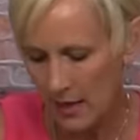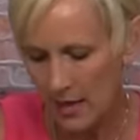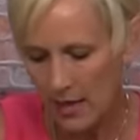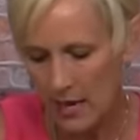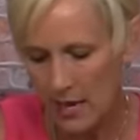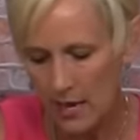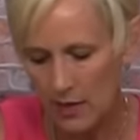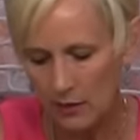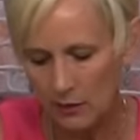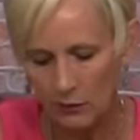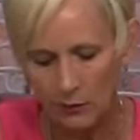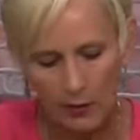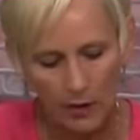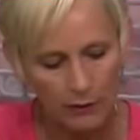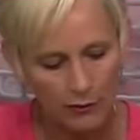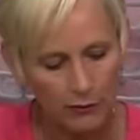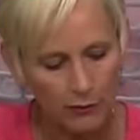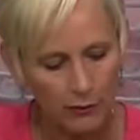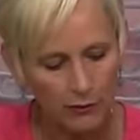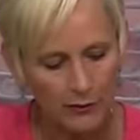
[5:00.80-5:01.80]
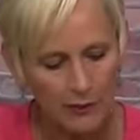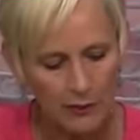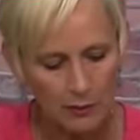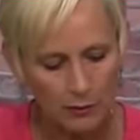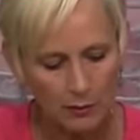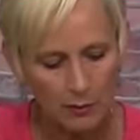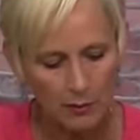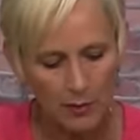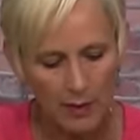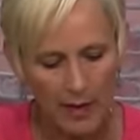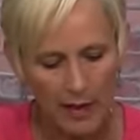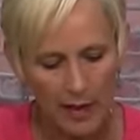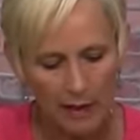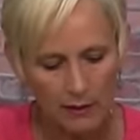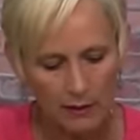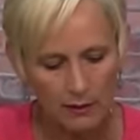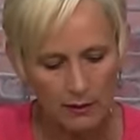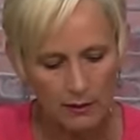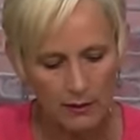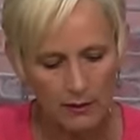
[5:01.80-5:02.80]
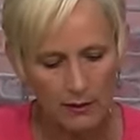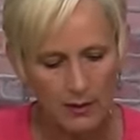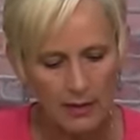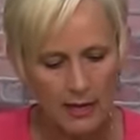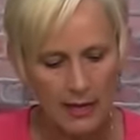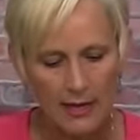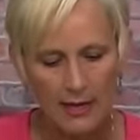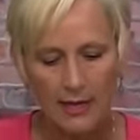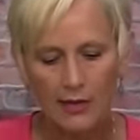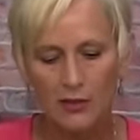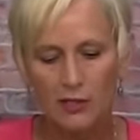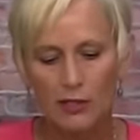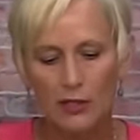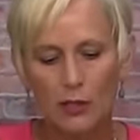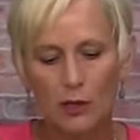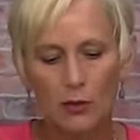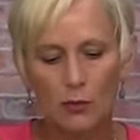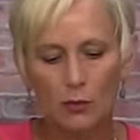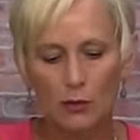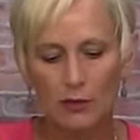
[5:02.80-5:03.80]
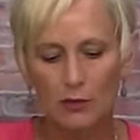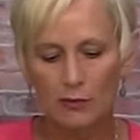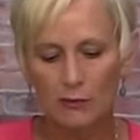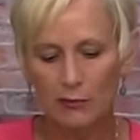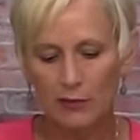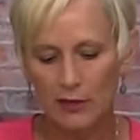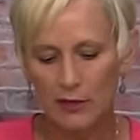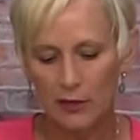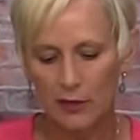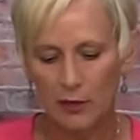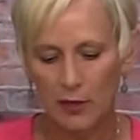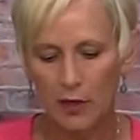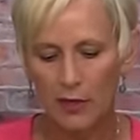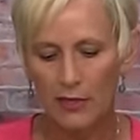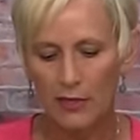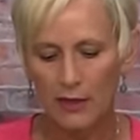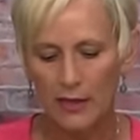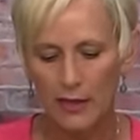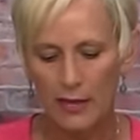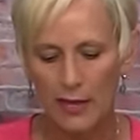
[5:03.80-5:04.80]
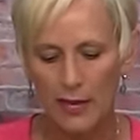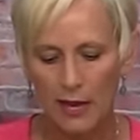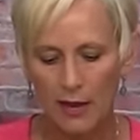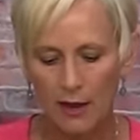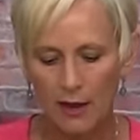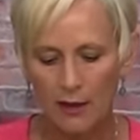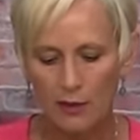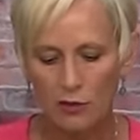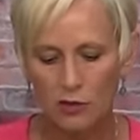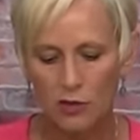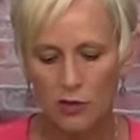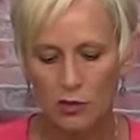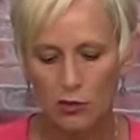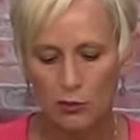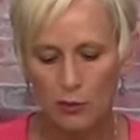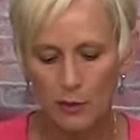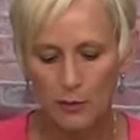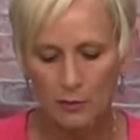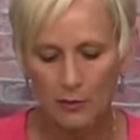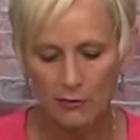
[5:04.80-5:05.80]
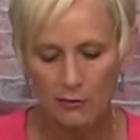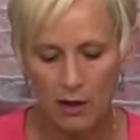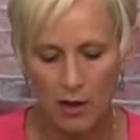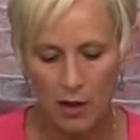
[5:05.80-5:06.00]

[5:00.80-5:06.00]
And when I fold this one back, it's gonna reveal the strip of